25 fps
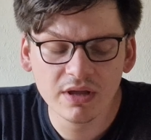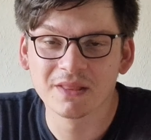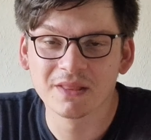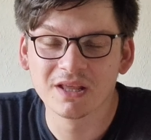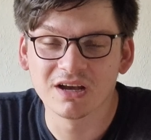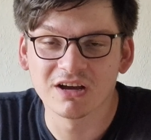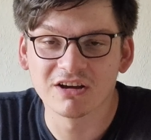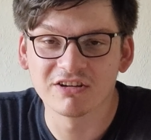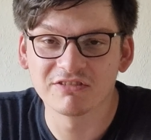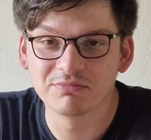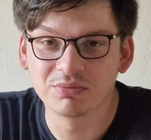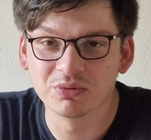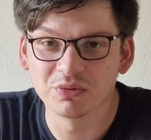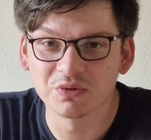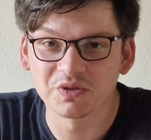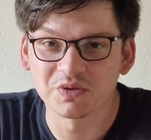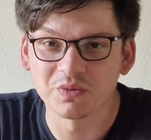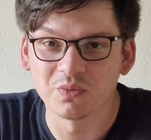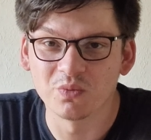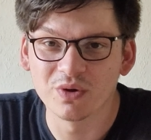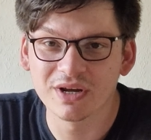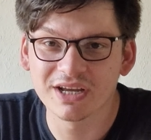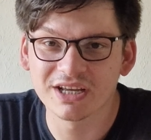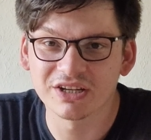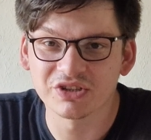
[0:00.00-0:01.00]
I've poured some
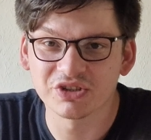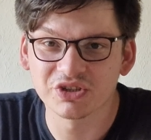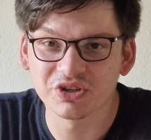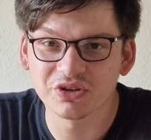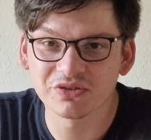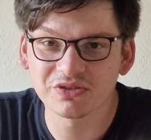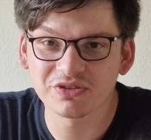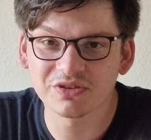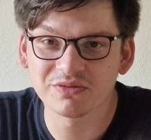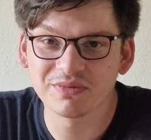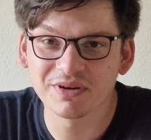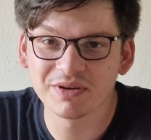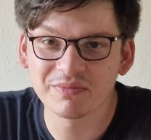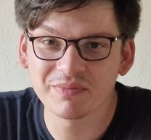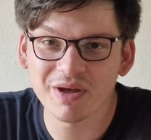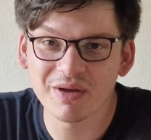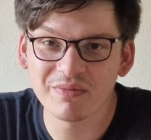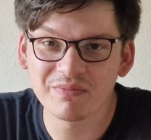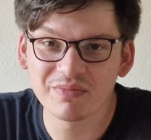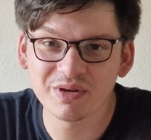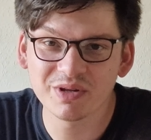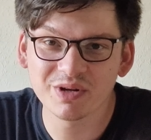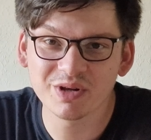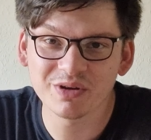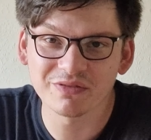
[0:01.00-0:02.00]
wicked shots on my
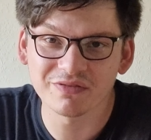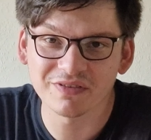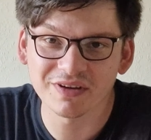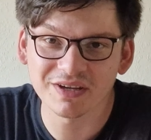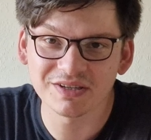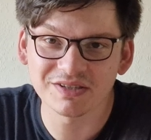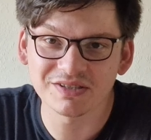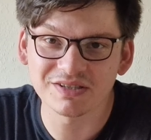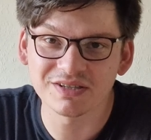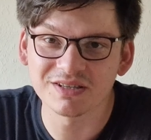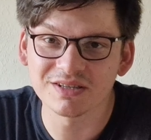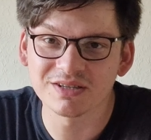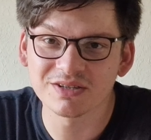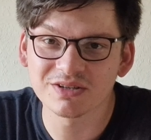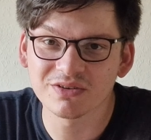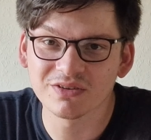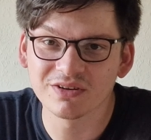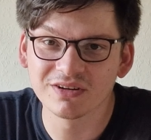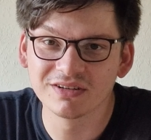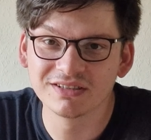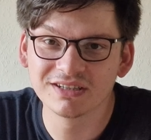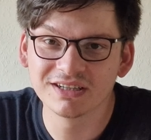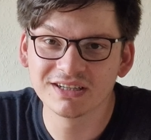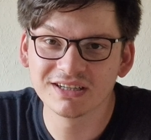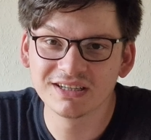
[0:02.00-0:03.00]
Bambino thanks to this
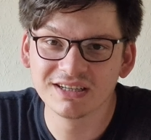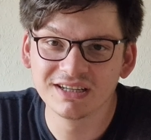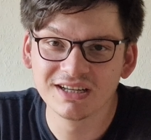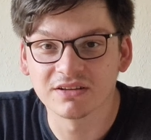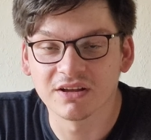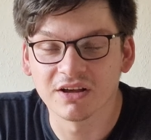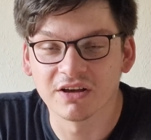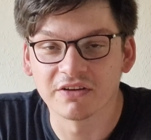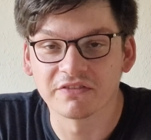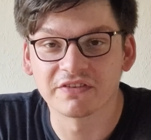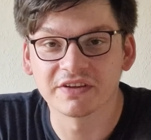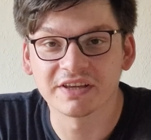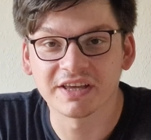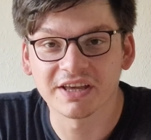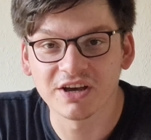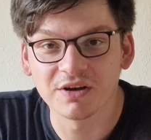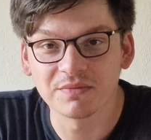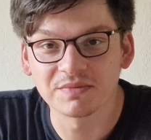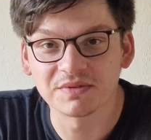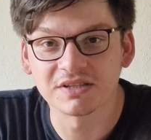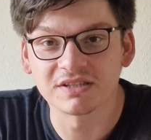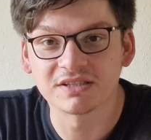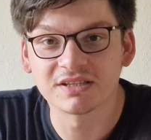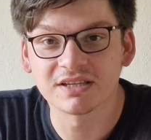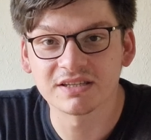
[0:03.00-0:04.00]
grinder. I think it helps
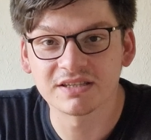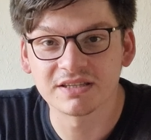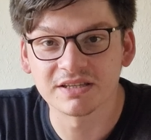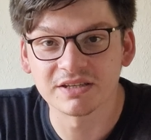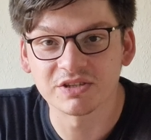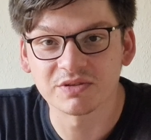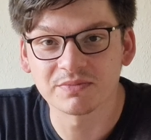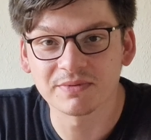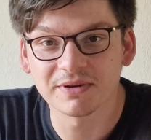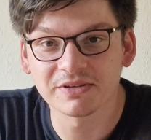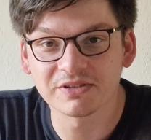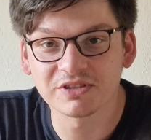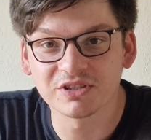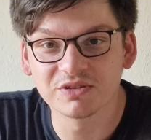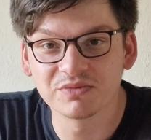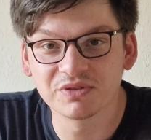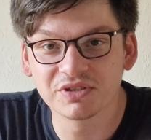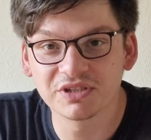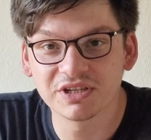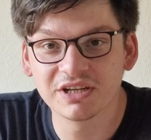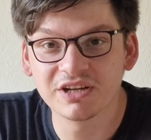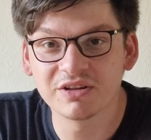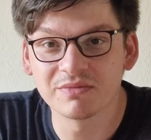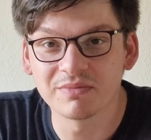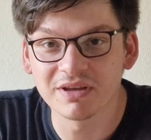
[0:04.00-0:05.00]
assist the espresso
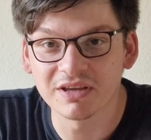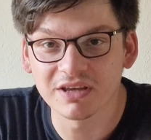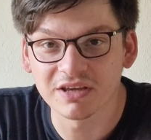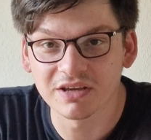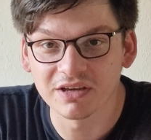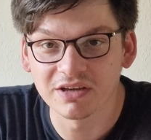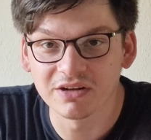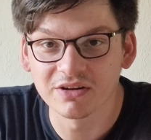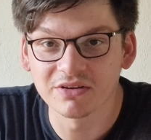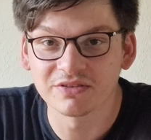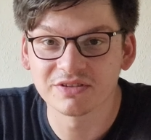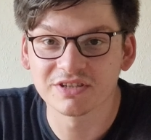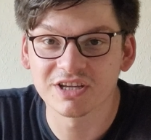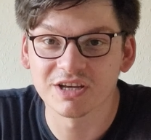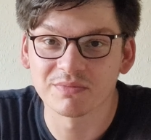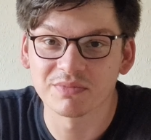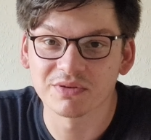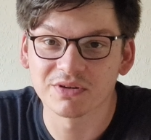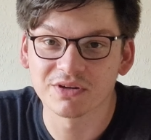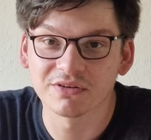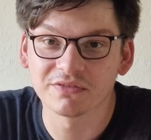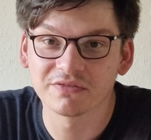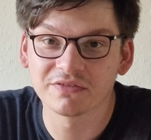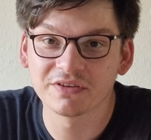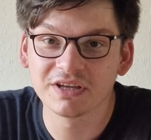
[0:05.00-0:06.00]
machine in making a nice cup of
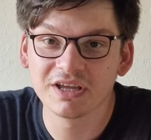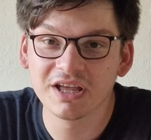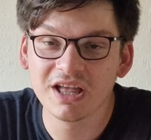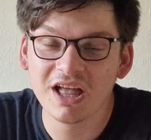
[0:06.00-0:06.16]
coffee,